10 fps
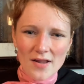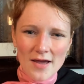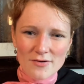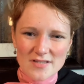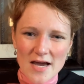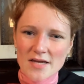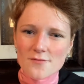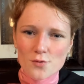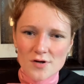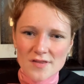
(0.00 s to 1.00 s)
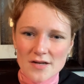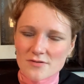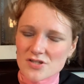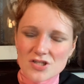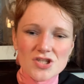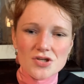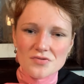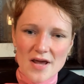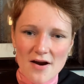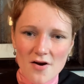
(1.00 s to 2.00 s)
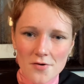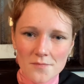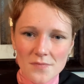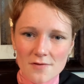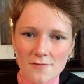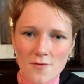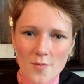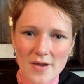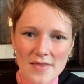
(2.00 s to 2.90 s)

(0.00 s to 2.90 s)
I was kind of worried that it was just too narrow for me,